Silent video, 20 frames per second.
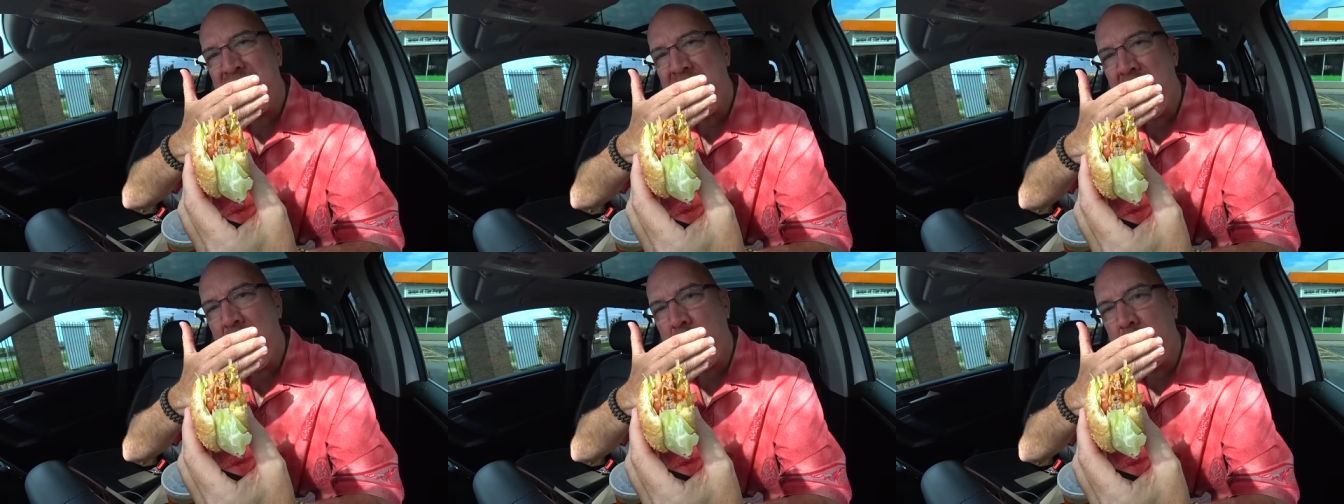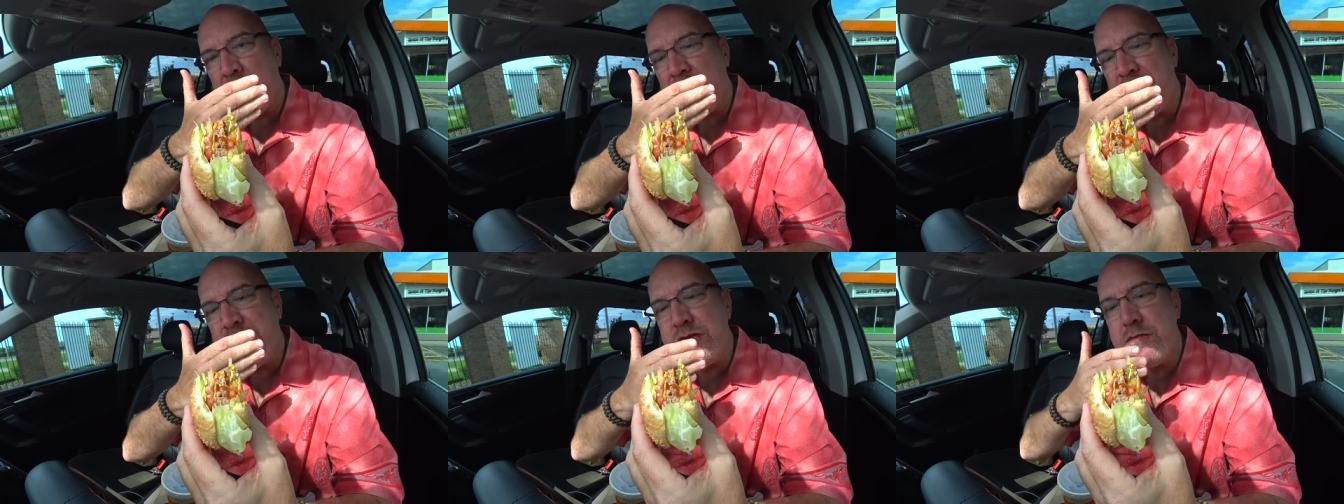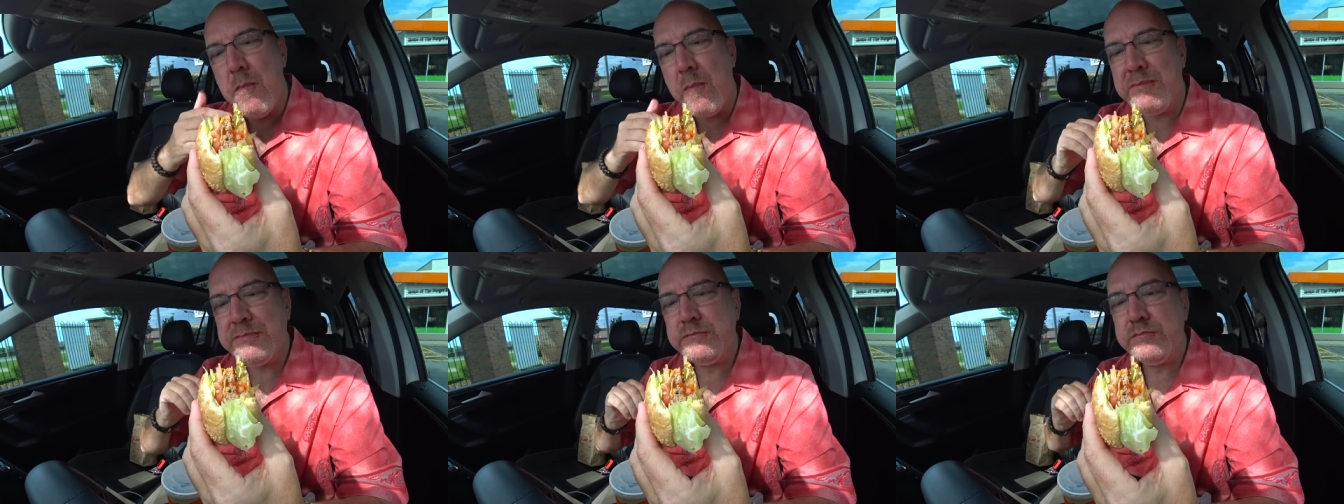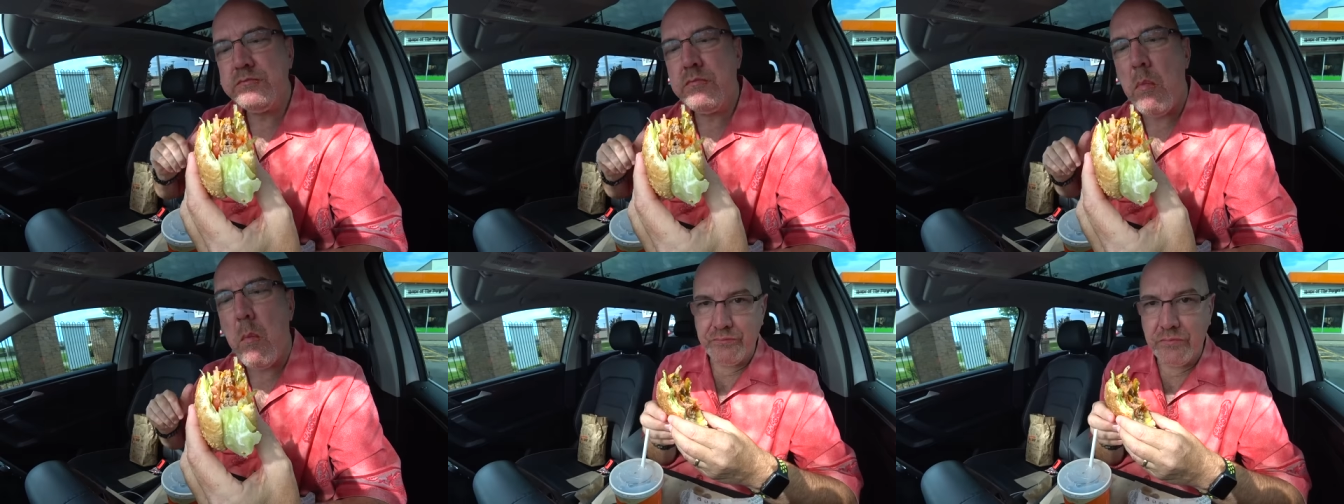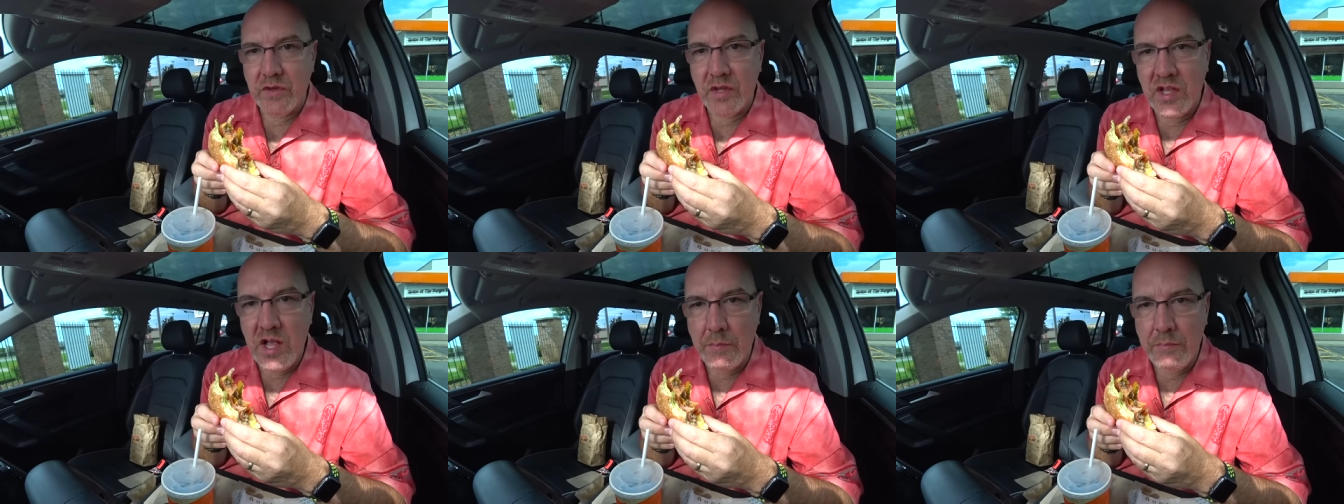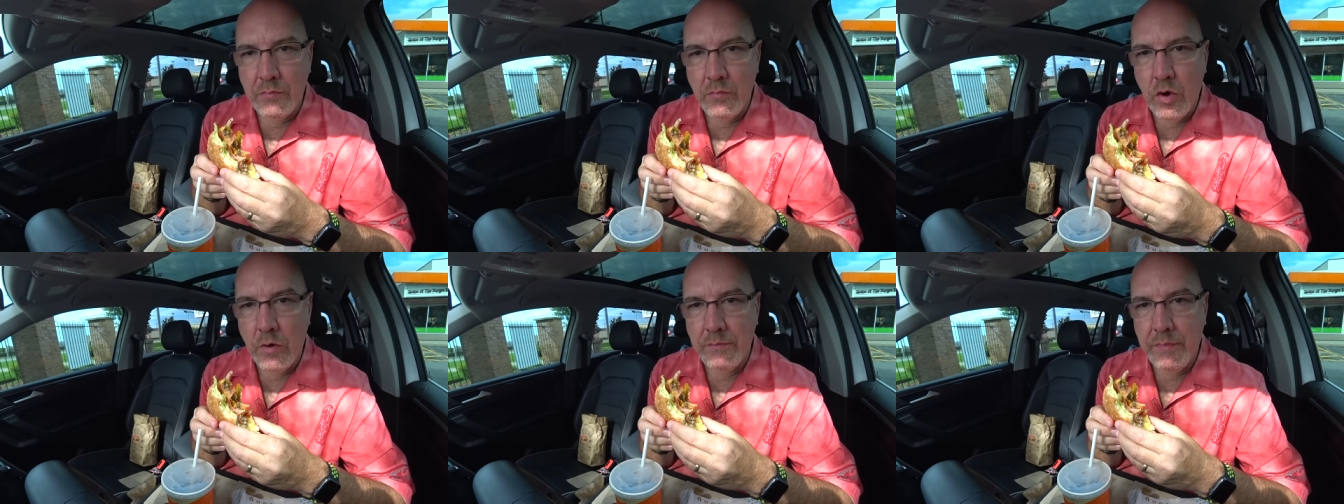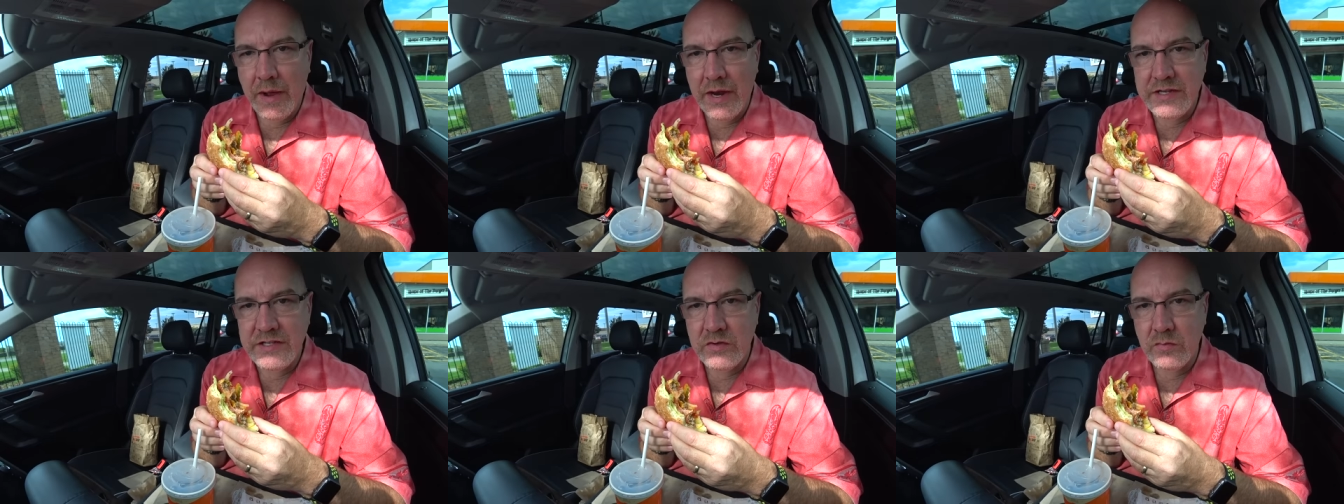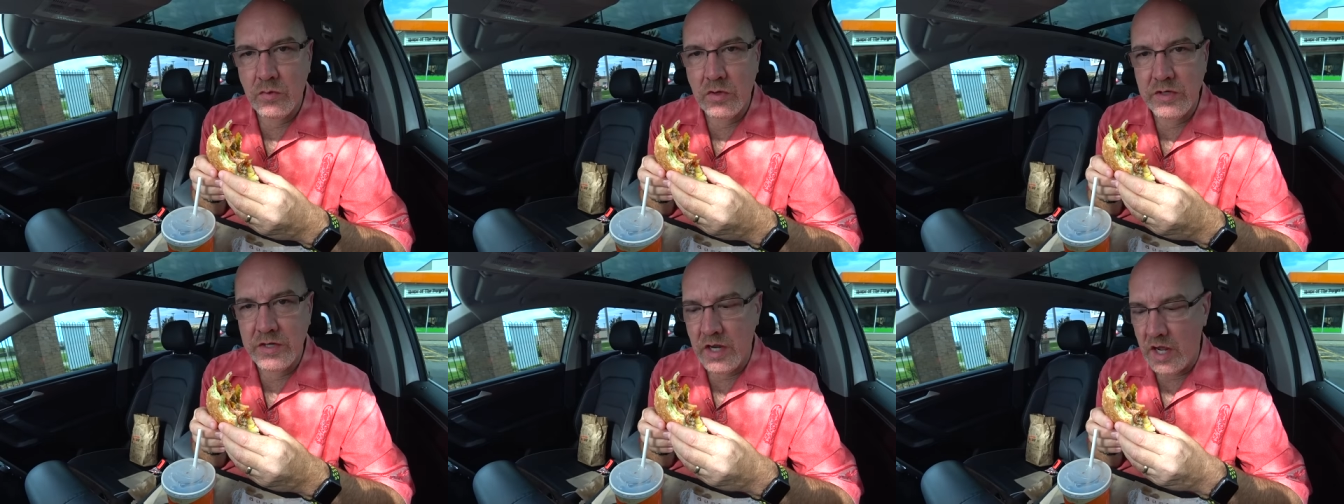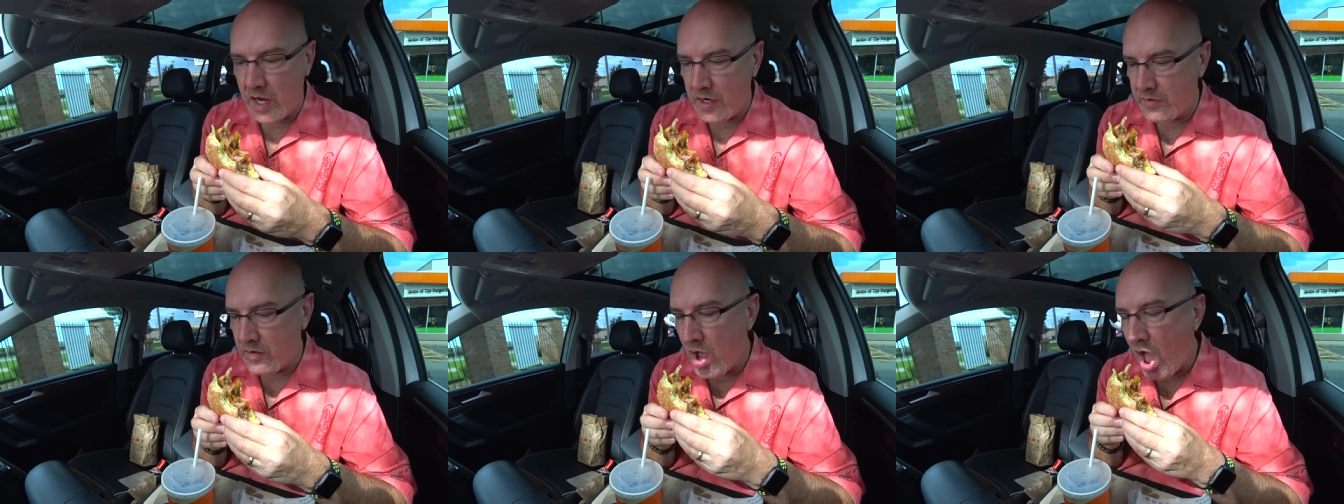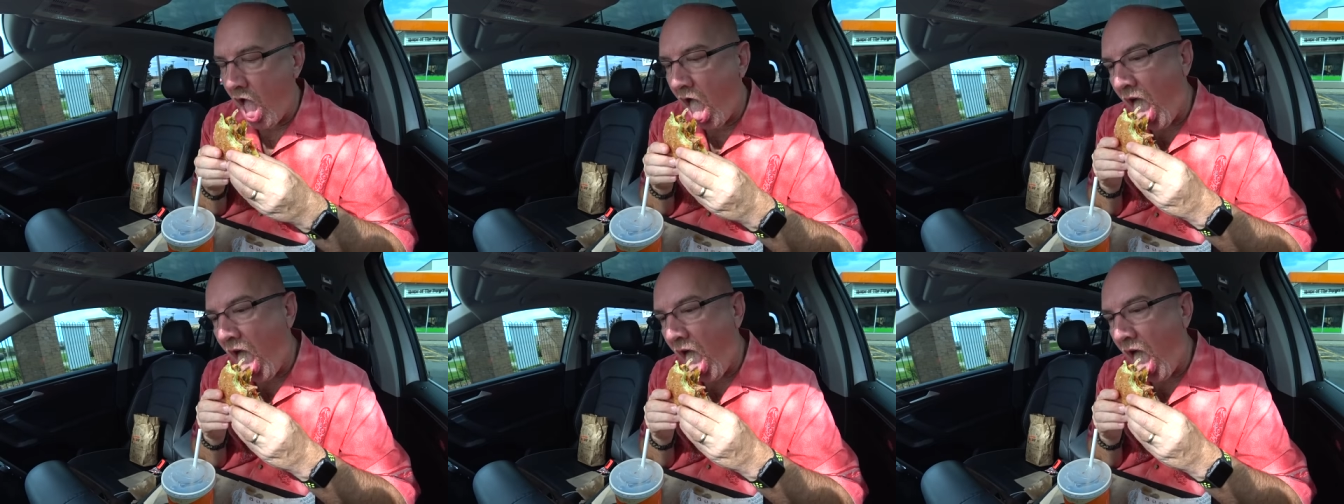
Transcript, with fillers: calories. A couple more bites and we're done.